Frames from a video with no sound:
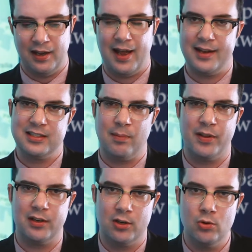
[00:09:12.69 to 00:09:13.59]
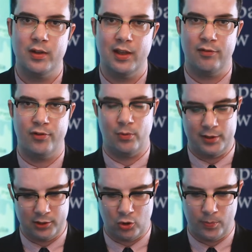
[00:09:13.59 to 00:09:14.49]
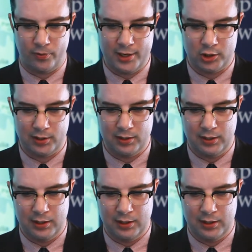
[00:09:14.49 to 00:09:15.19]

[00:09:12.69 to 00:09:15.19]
had something to do with it if it was a corporation.